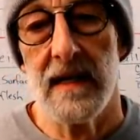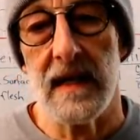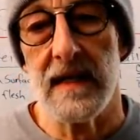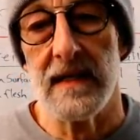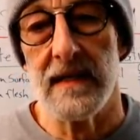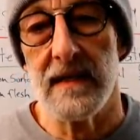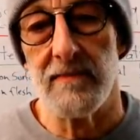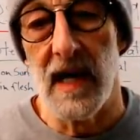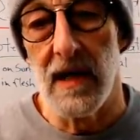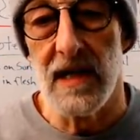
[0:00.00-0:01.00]

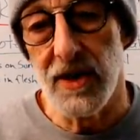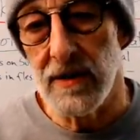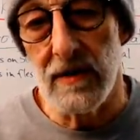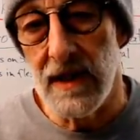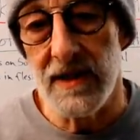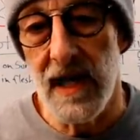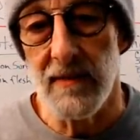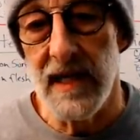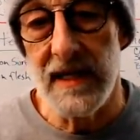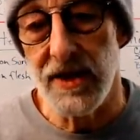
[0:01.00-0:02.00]
biological
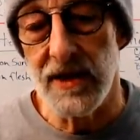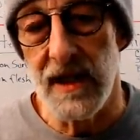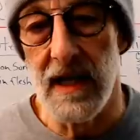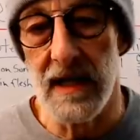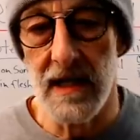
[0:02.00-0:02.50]
contamination